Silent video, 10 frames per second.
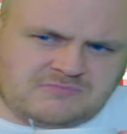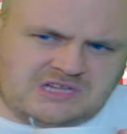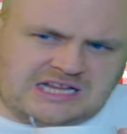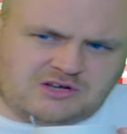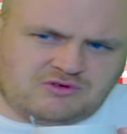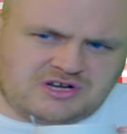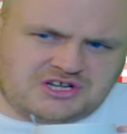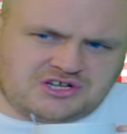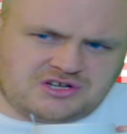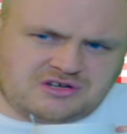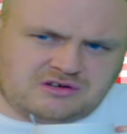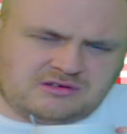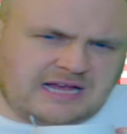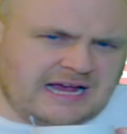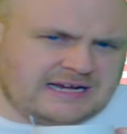licorice
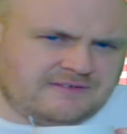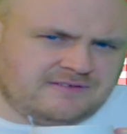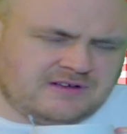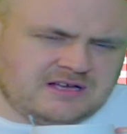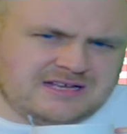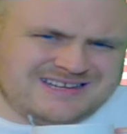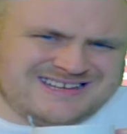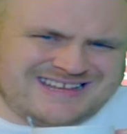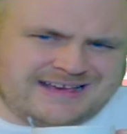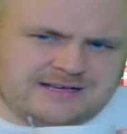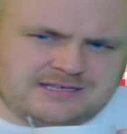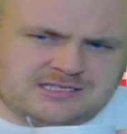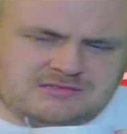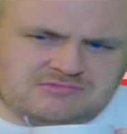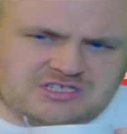kind of
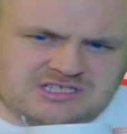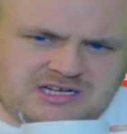taste, just a